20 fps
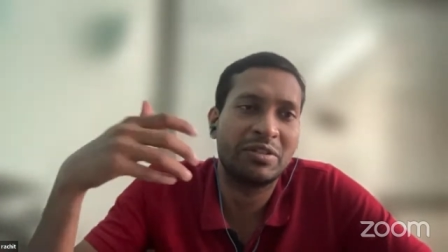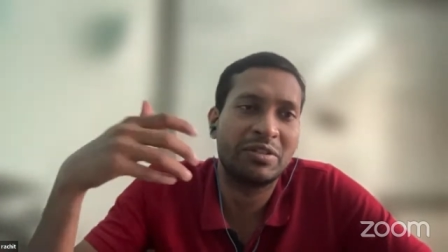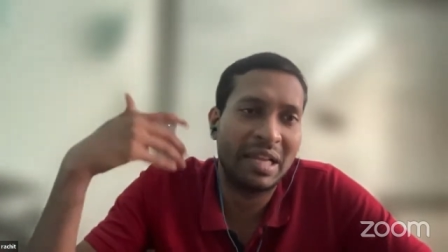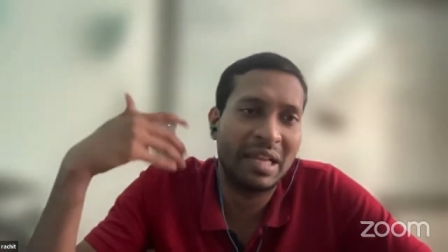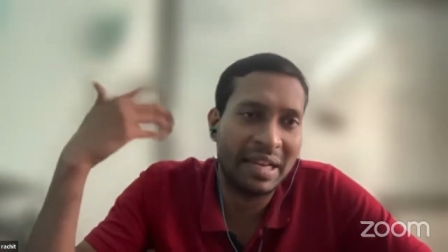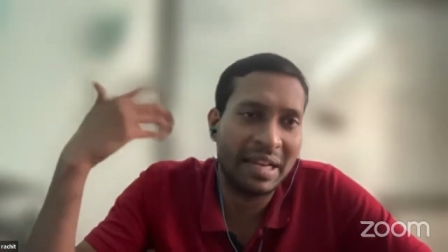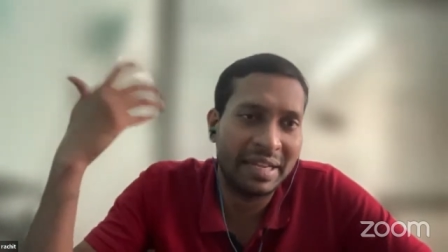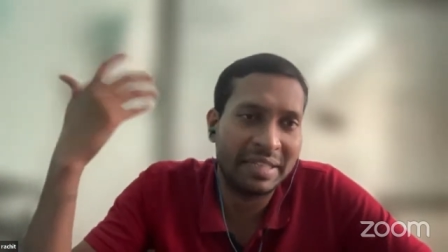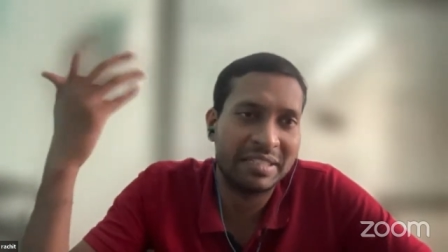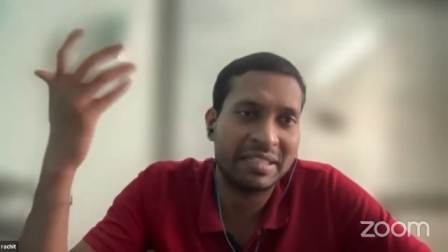You'll
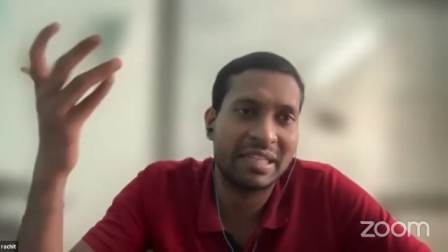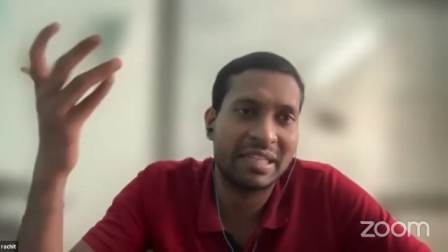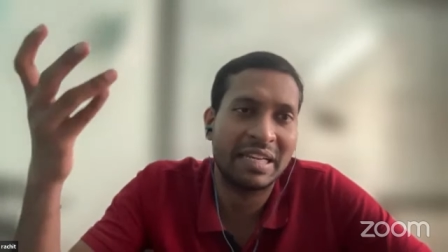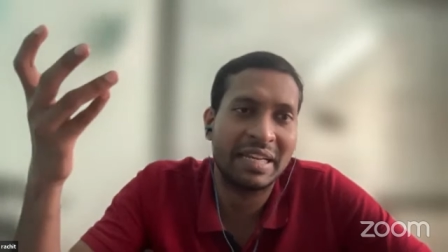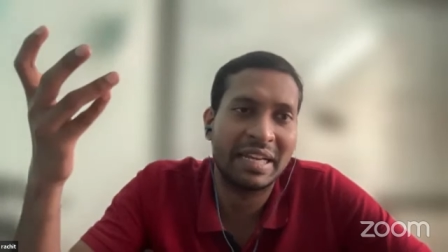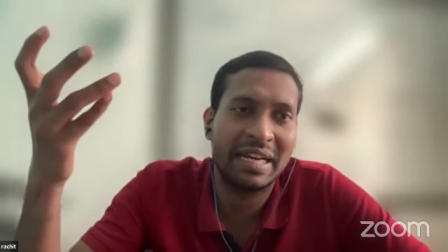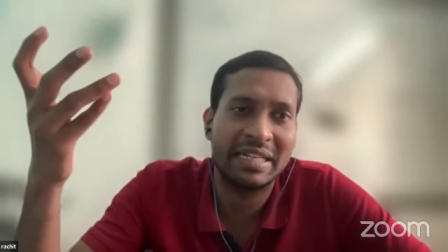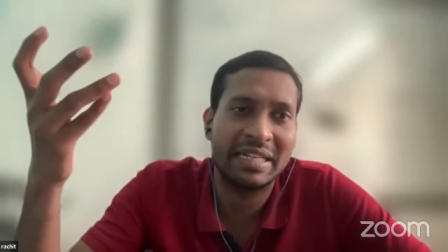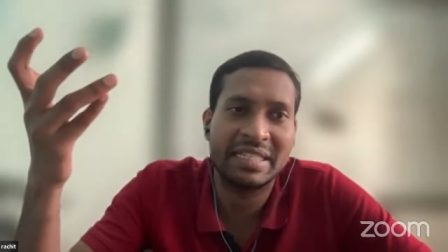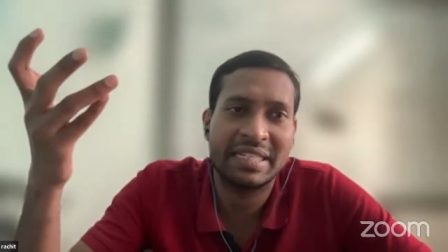unnecessarily
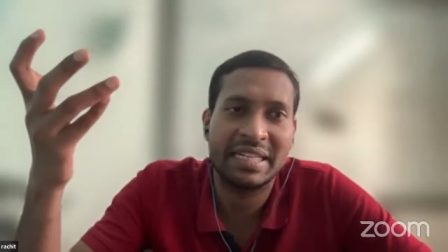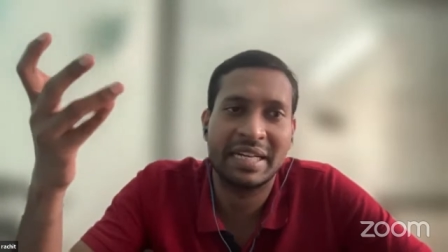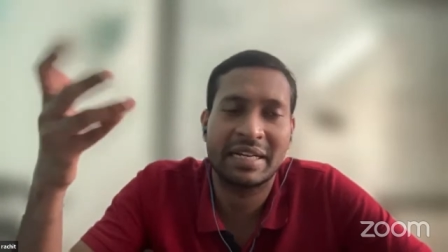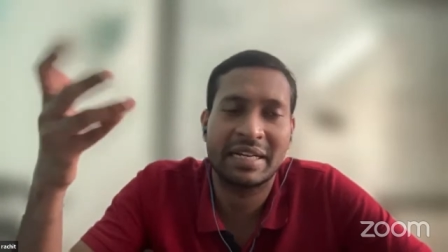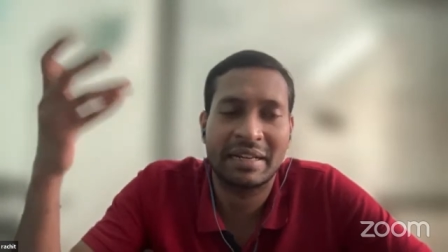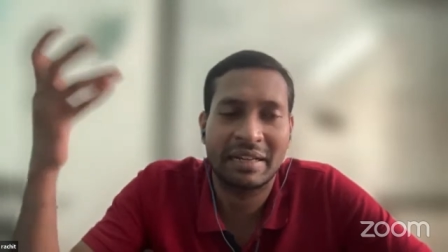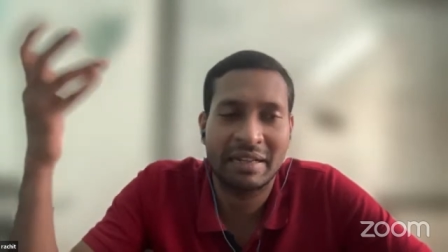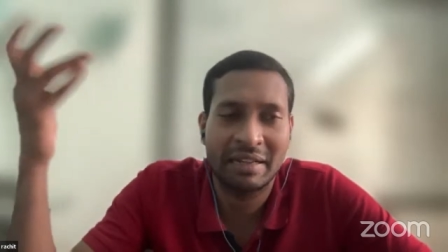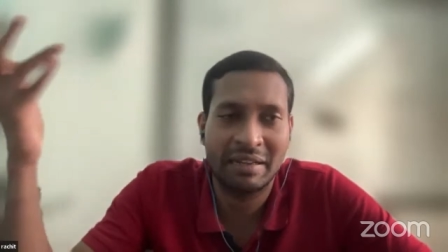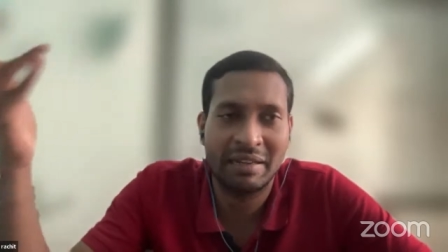get
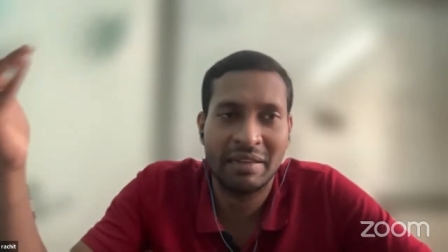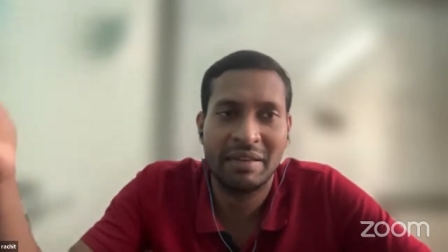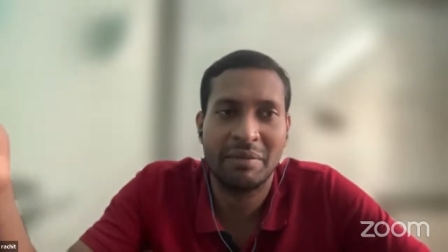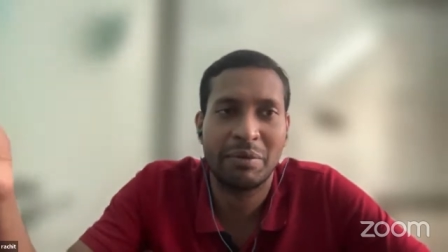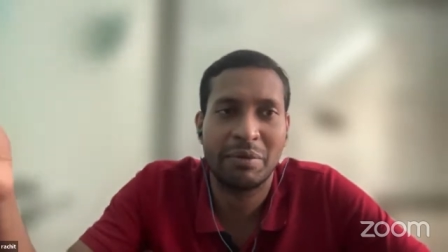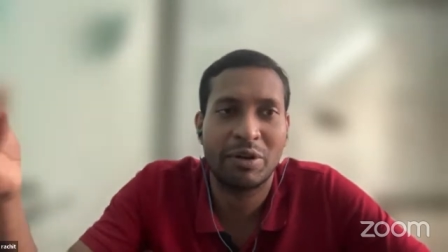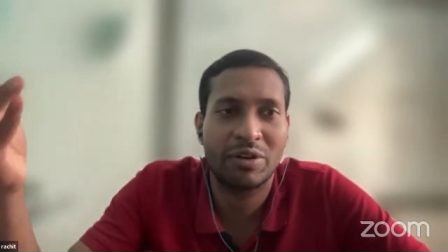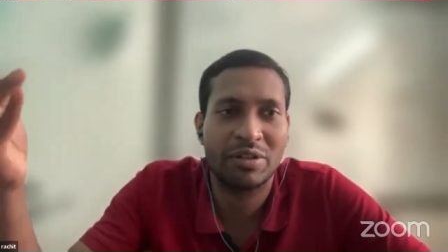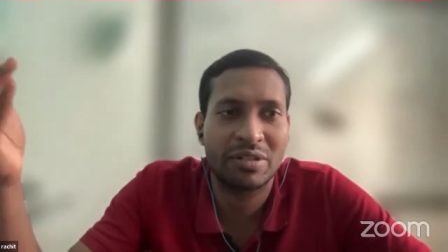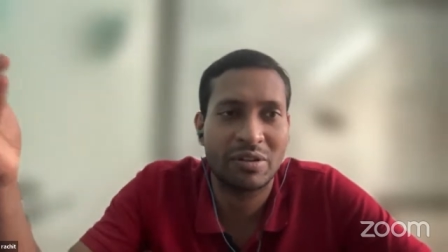sick
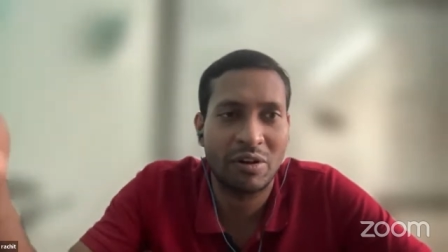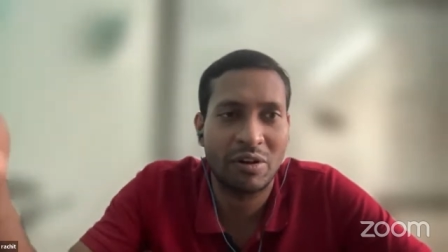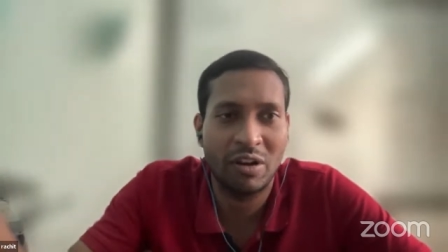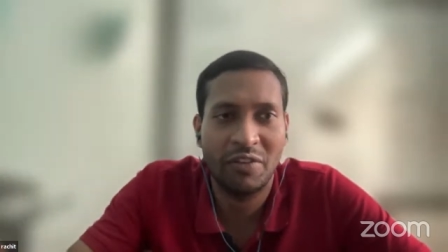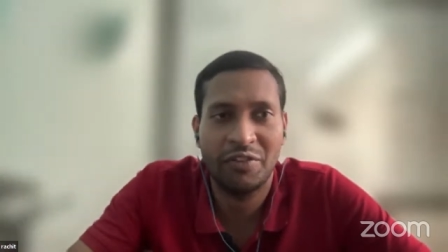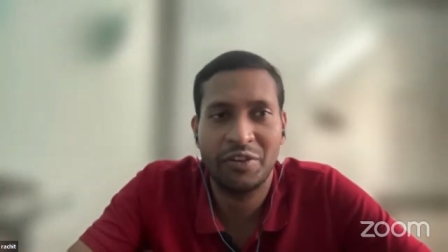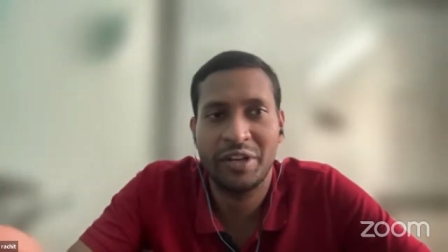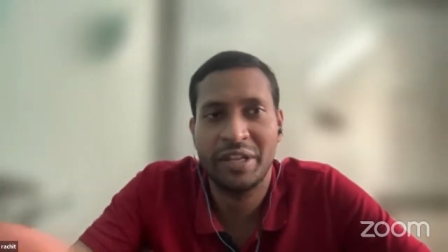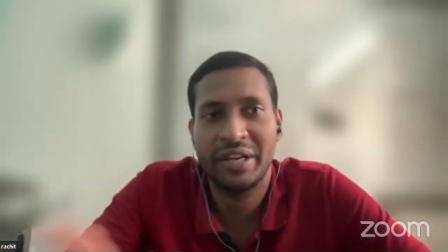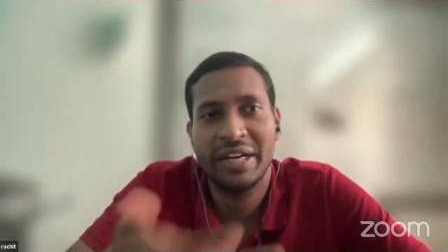because all
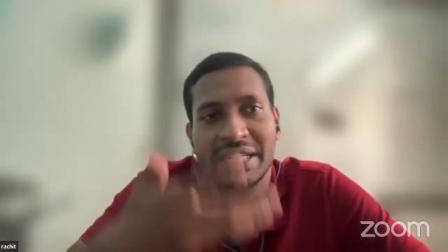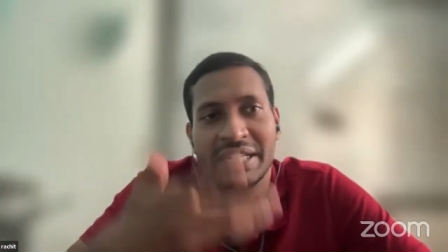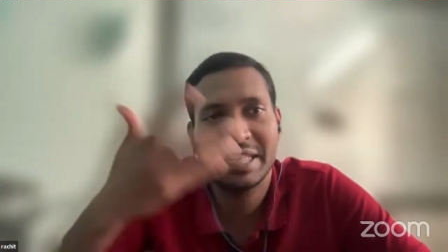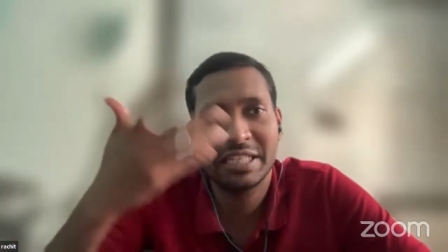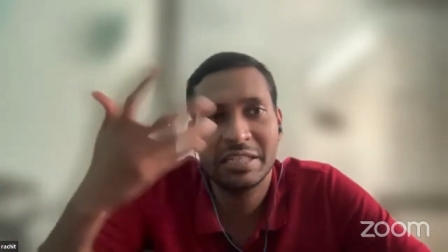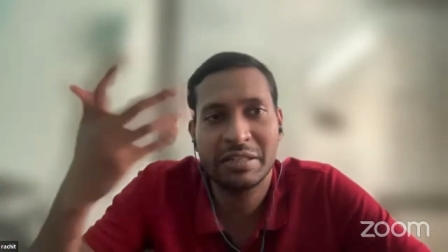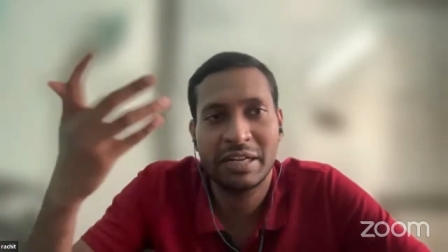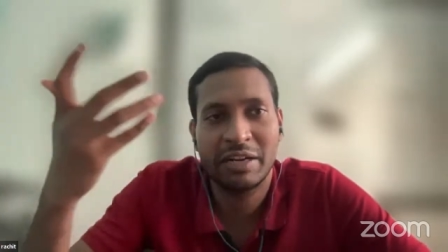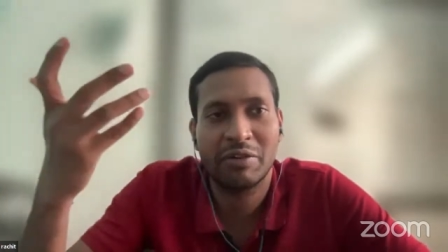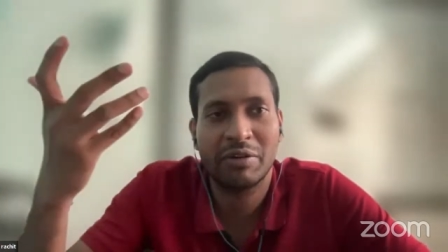of your energy
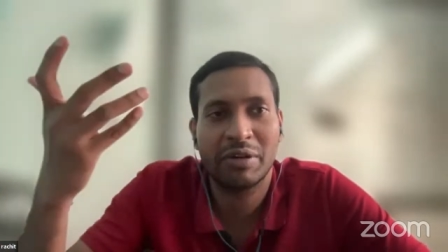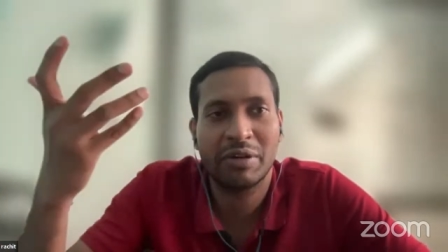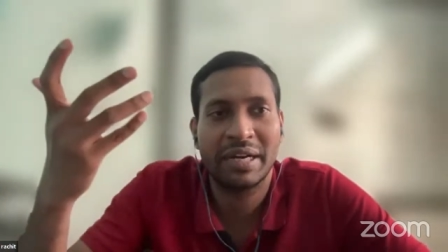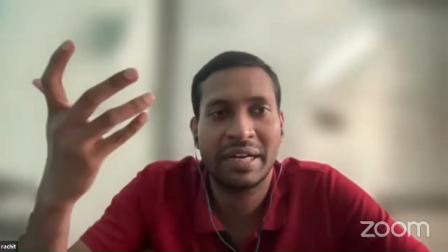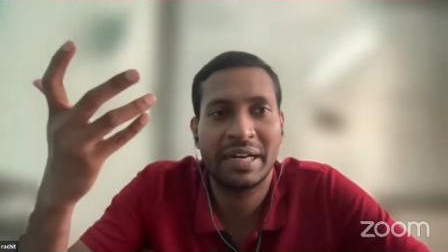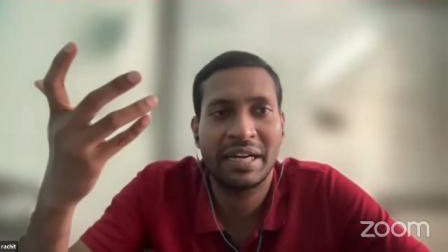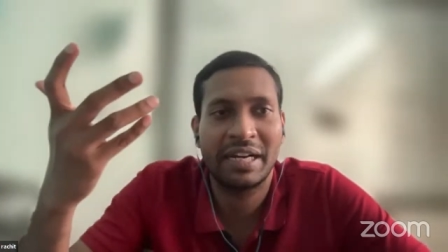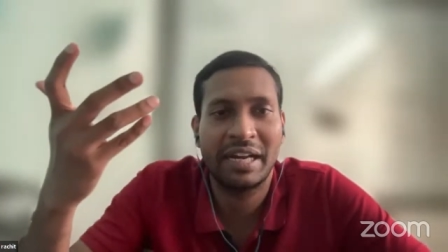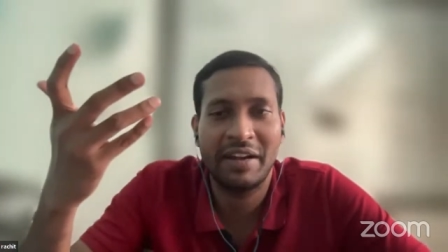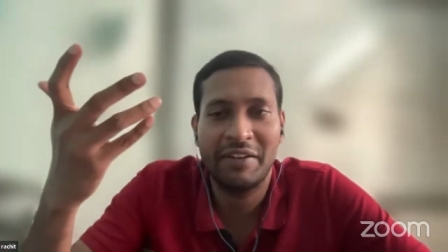is now
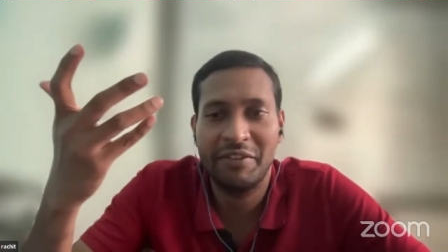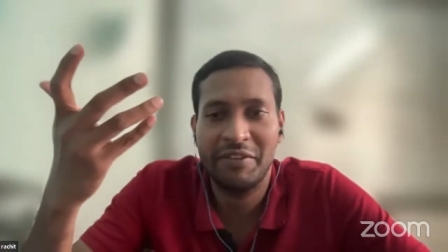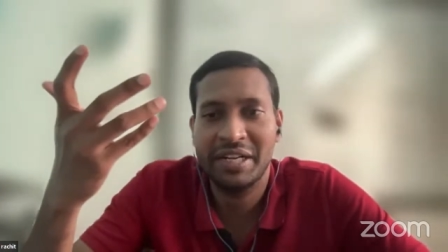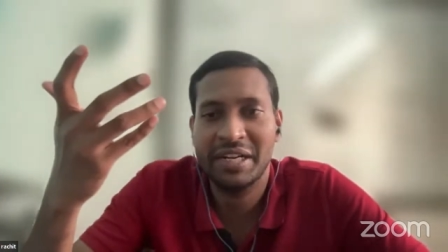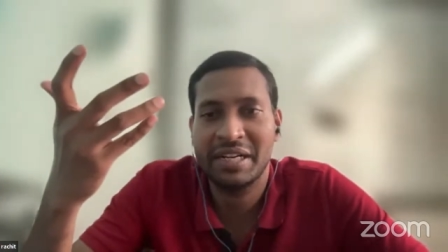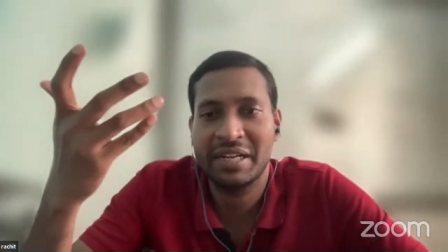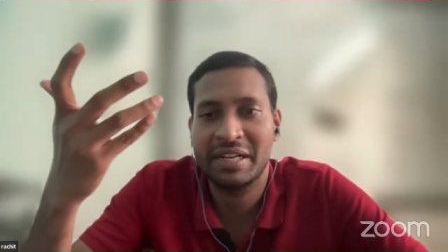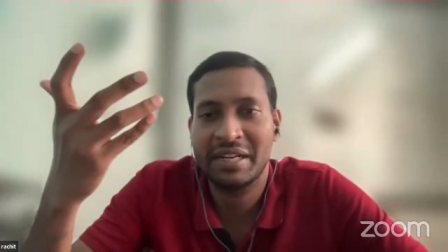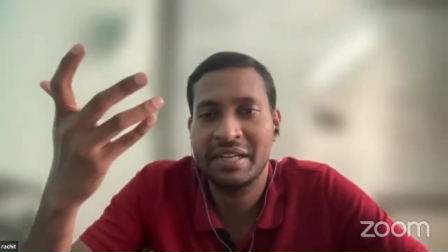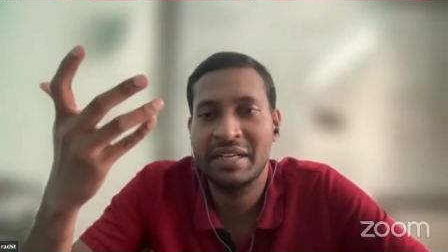getting
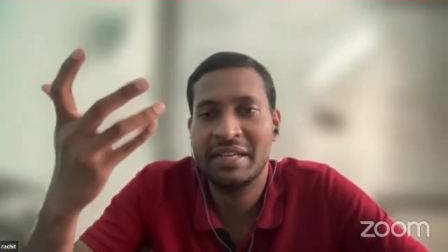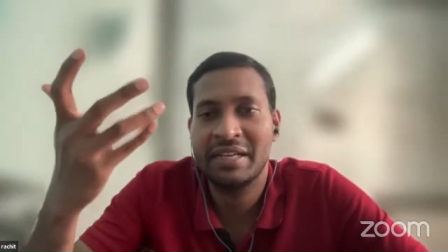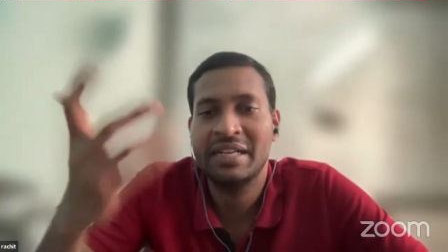diverted